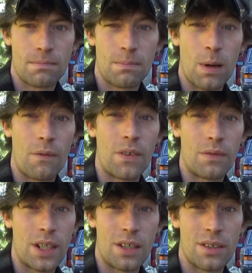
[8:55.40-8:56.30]
about
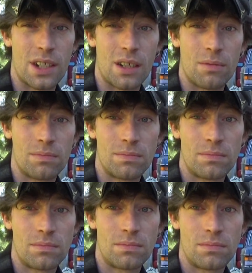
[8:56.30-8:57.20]
15 years ago.
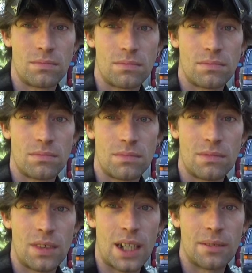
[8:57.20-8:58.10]

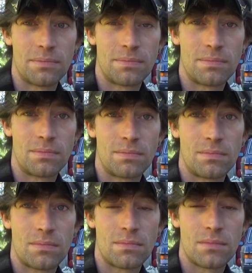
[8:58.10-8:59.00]
Yeah,
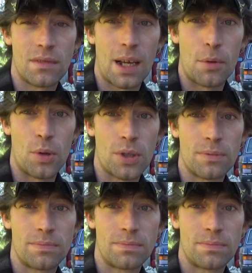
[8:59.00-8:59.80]
I'm old.